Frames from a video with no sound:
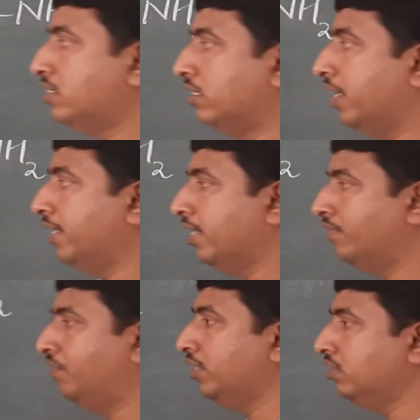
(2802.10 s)

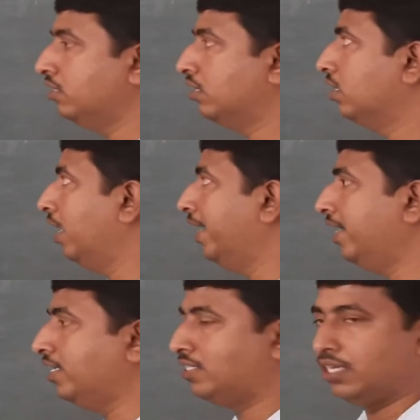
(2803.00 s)
treated with
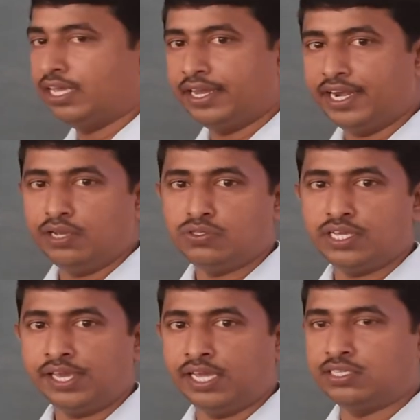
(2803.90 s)
hydrazine, a
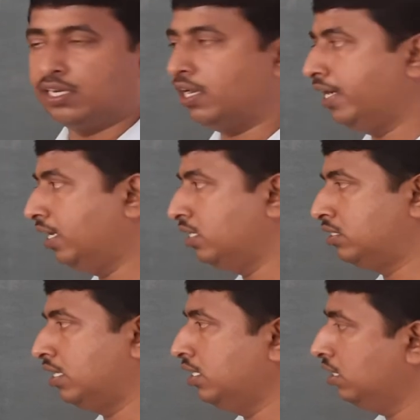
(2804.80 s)
reducing agent,
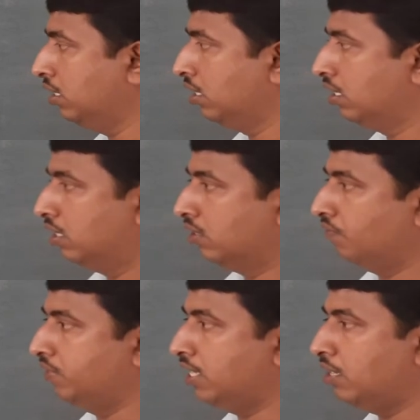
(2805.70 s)
hydrazine.
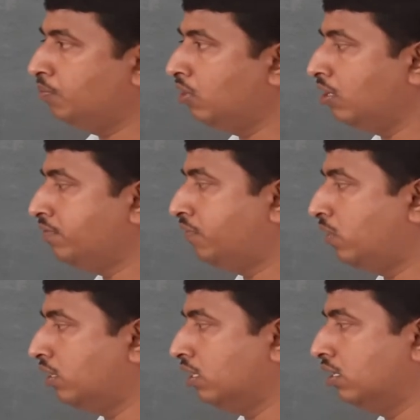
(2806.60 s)
With the removal of
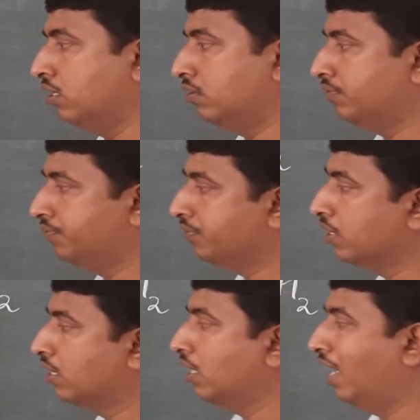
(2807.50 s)
water,
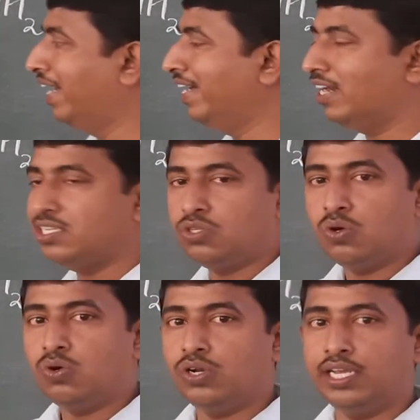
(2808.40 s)

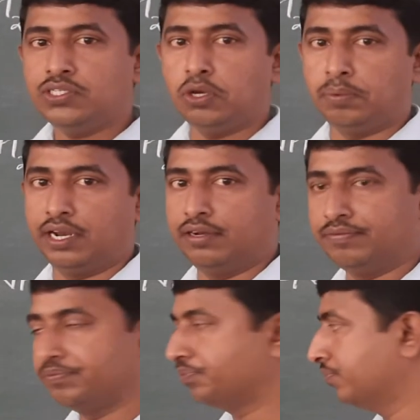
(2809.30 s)
hydrazone is obtained.
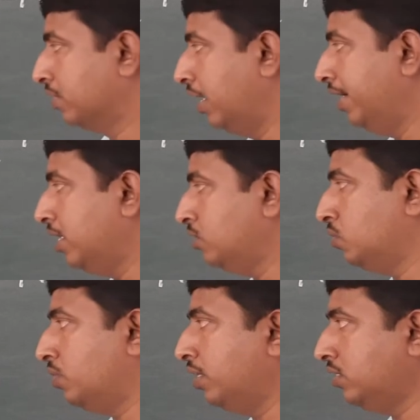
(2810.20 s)

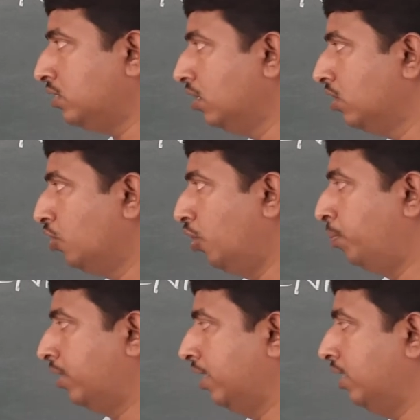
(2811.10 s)
Hydrazone is
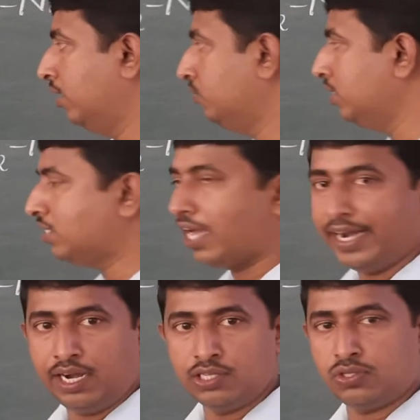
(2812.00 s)
obtained. Now this
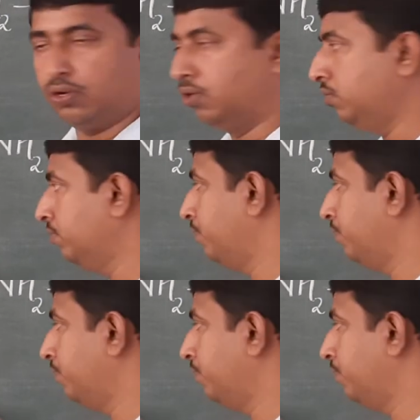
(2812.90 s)
hydrazone,